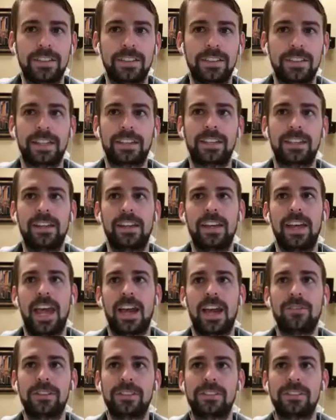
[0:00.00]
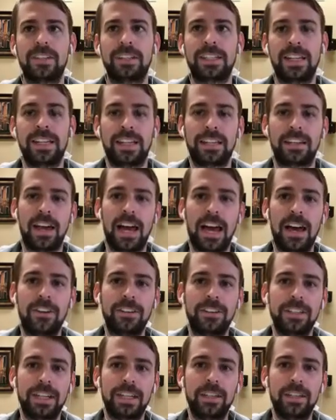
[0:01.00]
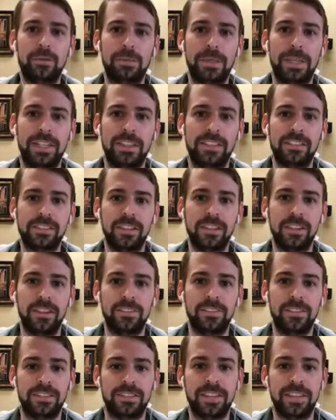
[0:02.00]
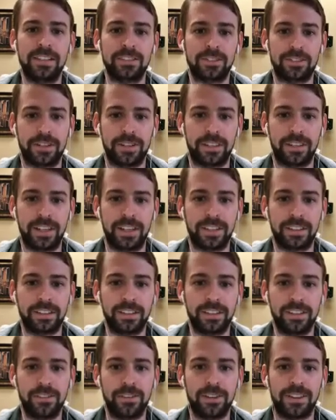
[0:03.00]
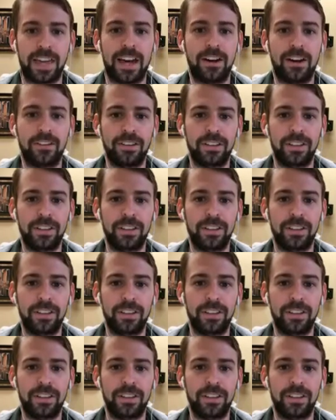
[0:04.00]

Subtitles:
like everyone's looking at like, how can I get a piece of this dentistry thing without